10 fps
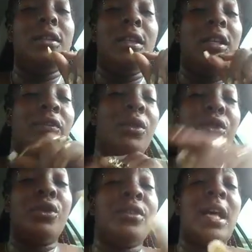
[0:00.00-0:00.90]
if you
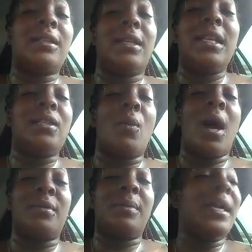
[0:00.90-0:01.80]
choose not to listen while
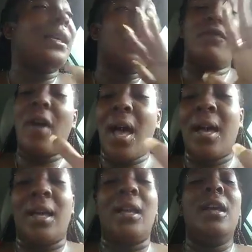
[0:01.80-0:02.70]
I'm speaking, that's
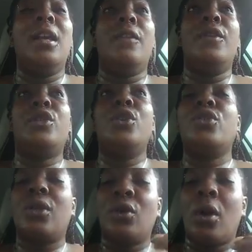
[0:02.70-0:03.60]
fine. If you choose
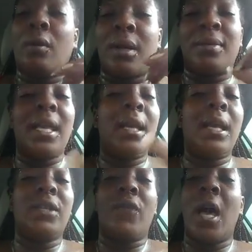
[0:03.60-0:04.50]
to ignore what I'm saying,
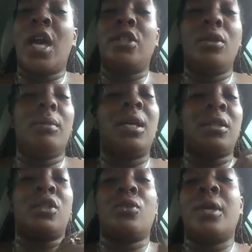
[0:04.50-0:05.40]
that's fine too, because
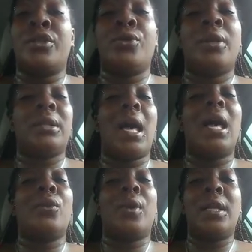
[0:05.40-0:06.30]
the choice is yours.
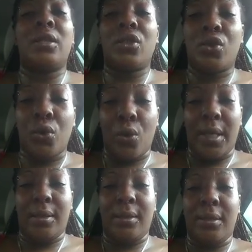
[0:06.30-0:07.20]
God grants
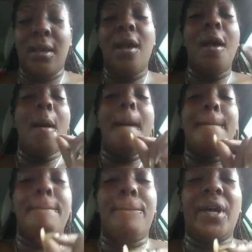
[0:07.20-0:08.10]
choice.
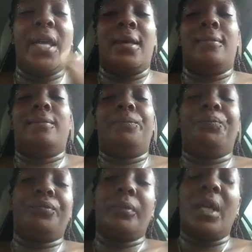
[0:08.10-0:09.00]
But
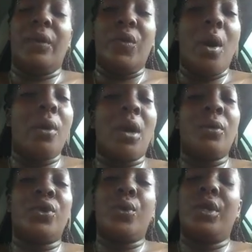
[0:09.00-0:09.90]
if you hold
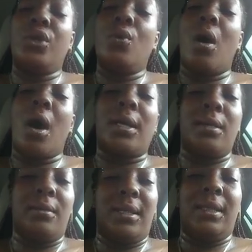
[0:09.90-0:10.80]
on to it, you are
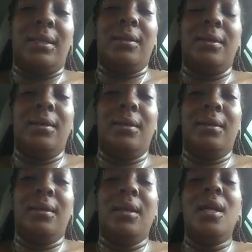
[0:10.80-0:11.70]
guilty.
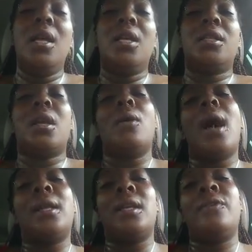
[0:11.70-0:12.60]
So
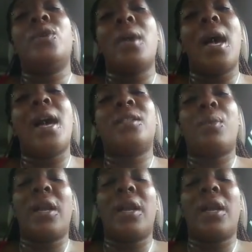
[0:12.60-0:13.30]
I love you guys. Pray